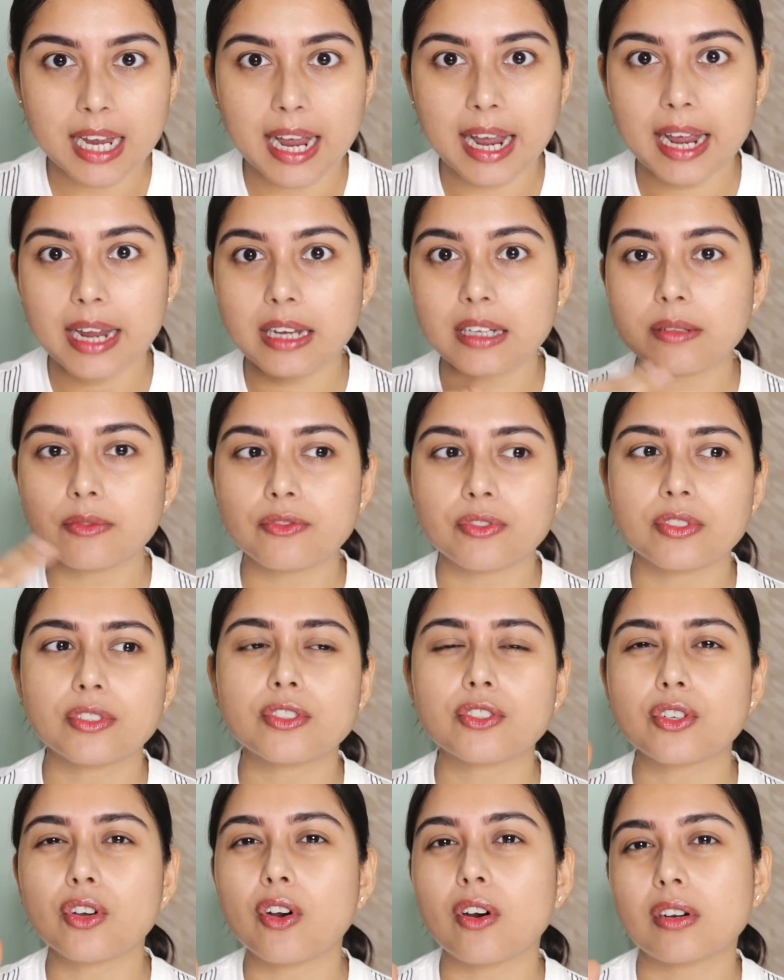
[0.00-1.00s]
I
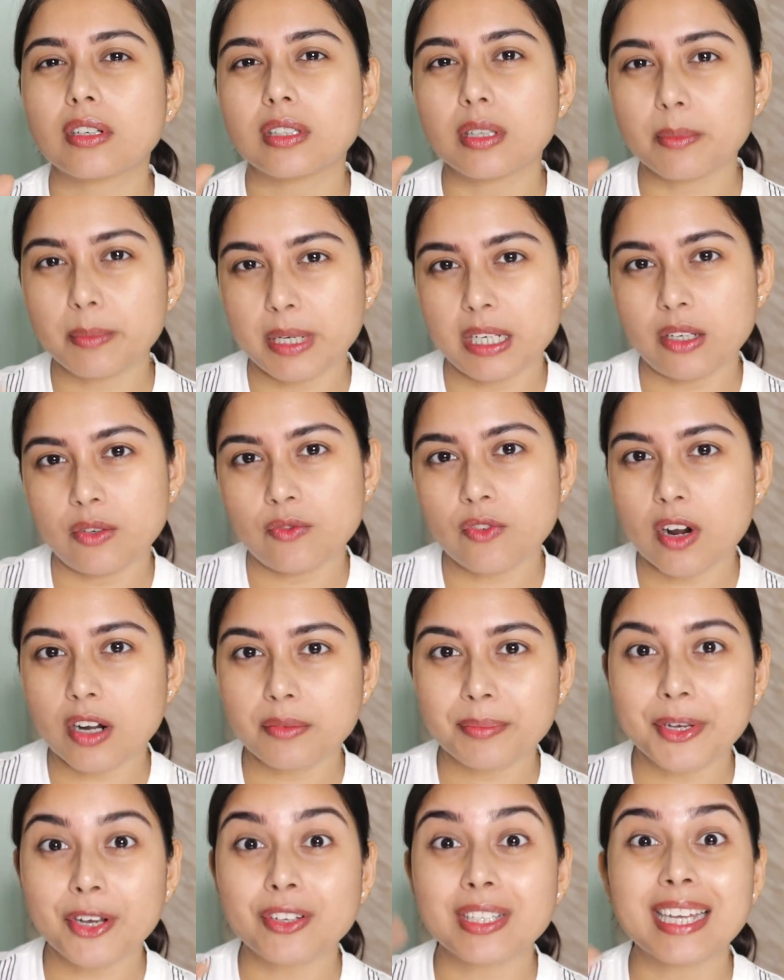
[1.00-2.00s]
first got the mini
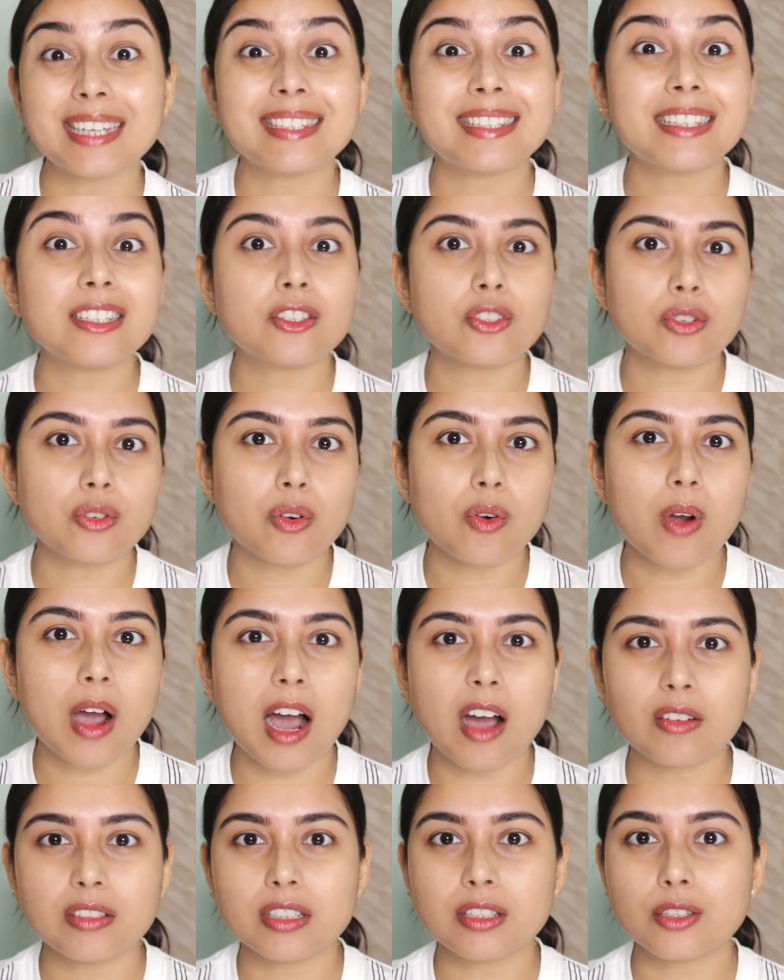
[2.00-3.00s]
one because I didn't know
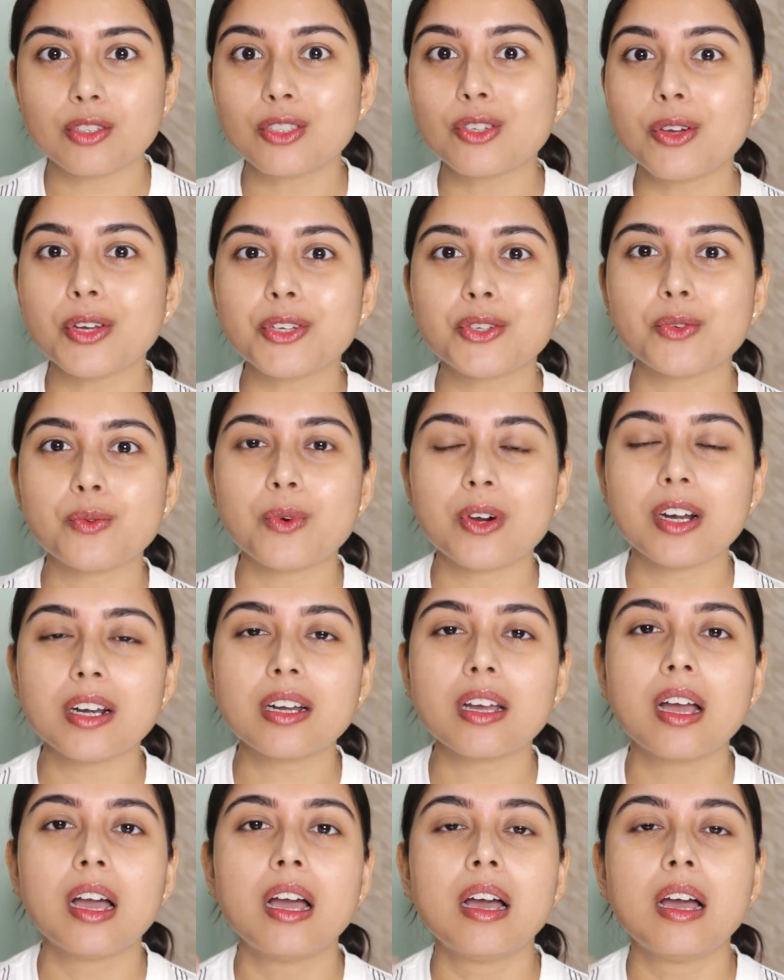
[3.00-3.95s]
how this is going to work.